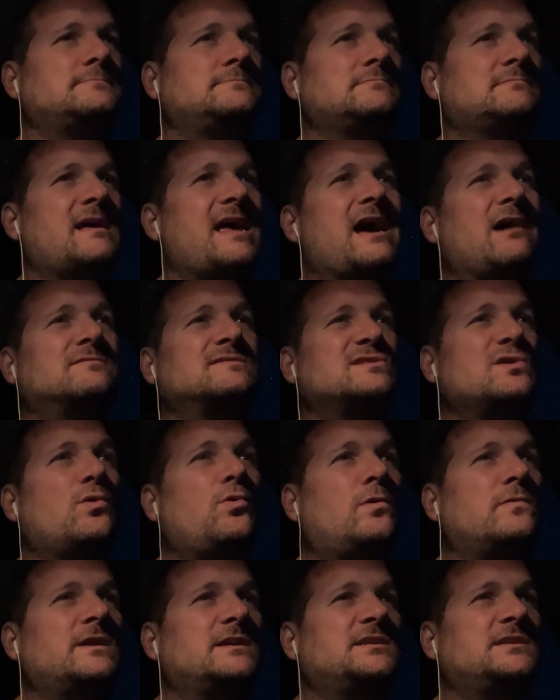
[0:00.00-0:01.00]

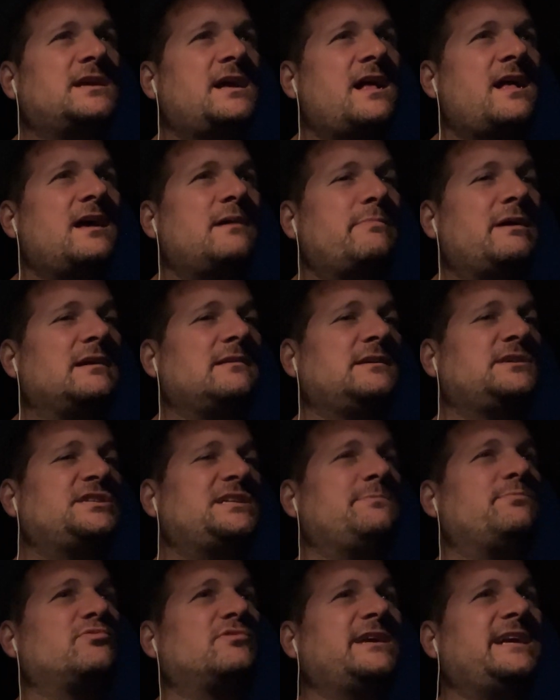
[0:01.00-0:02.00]
household. Apparently she
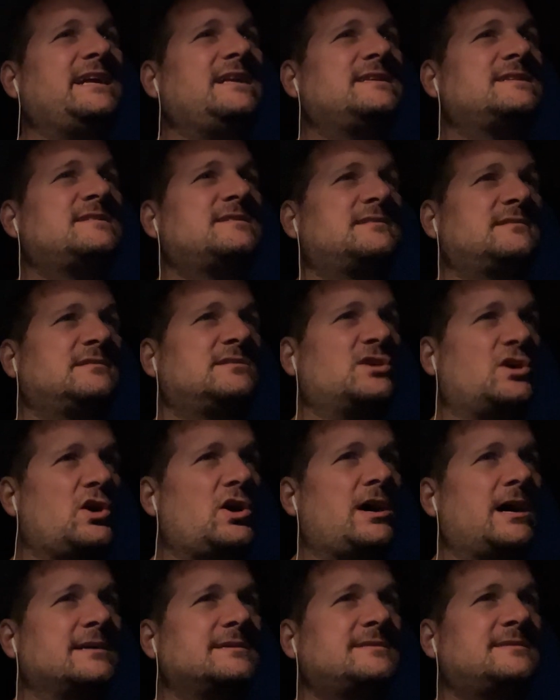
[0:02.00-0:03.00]
breeds
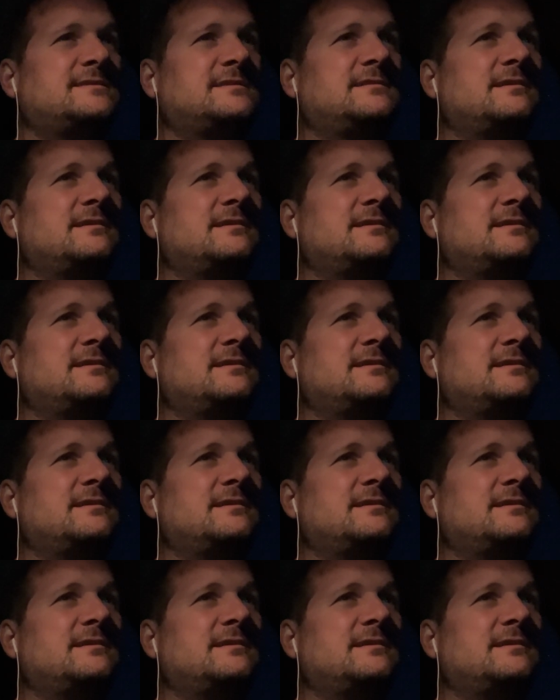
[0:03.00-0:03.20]
dogs,